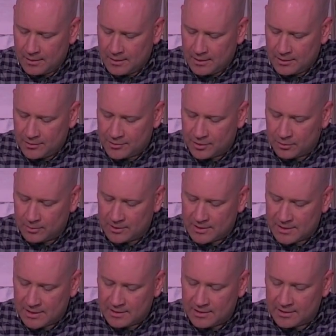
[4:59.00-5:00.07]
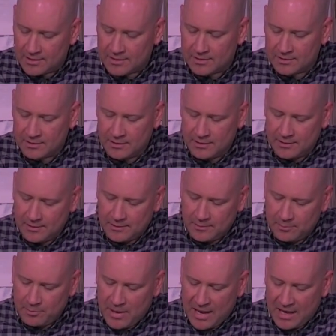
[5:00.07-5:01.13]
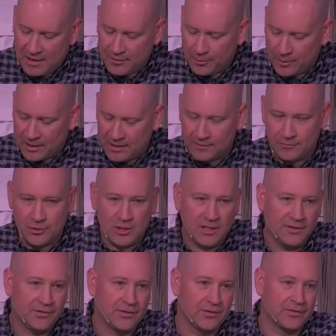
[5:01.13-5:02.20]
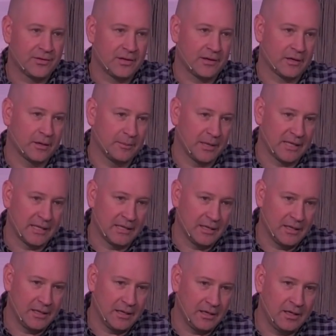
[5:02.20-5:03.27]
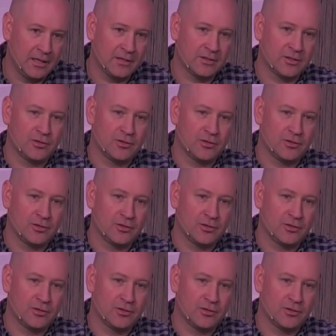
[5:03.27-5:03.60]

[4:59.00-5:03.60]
And so we see this pathway of Jesus coming into